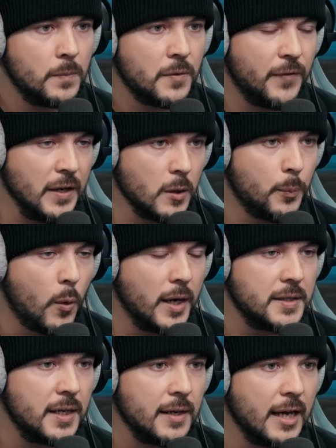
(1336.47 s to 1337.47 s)
finger
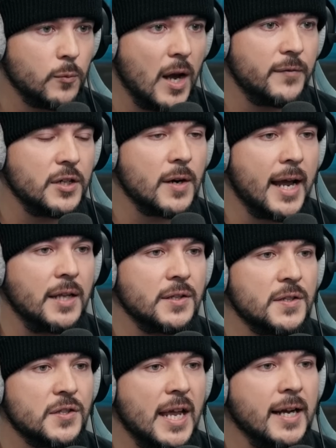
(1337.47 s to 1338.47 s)
pointing and waving your
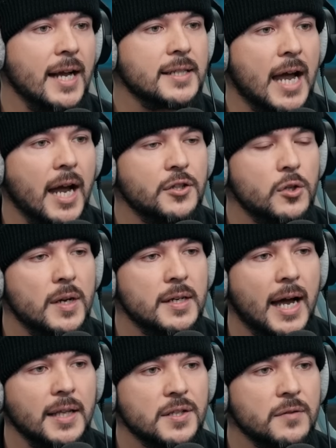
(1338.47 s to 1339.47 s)
hands and saying, "I tied you
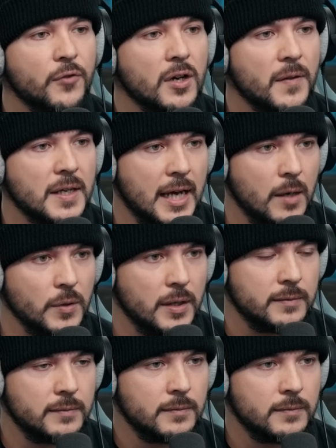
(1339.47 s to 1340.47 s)
in knots in front of the camera."